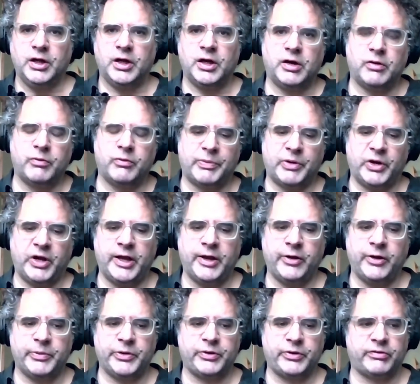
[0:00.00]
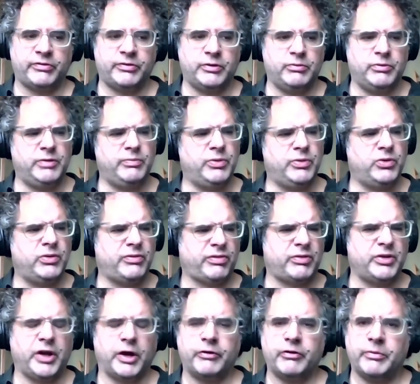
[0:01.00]
Uh, Robert Hale books, so we bought
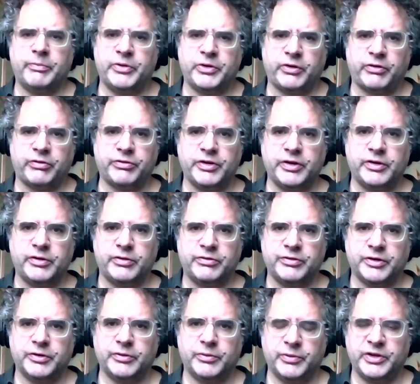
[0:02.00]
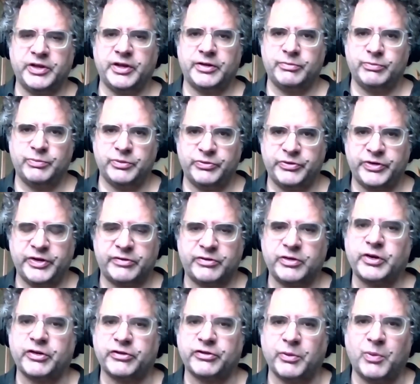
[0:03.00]
300 books there. So we that
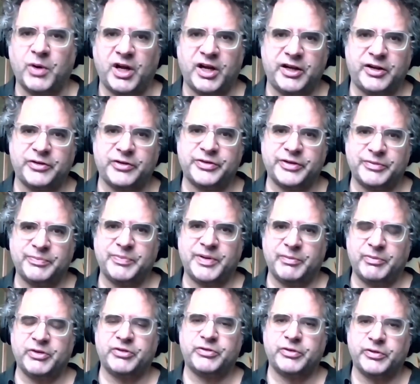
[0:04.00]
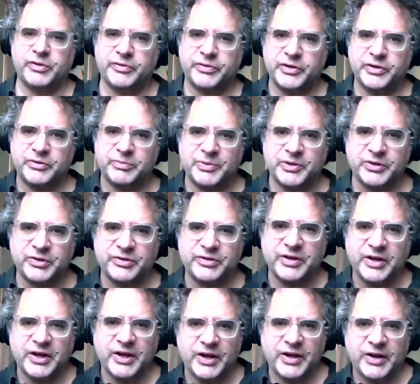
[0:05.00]
took us a while to publish all of those books.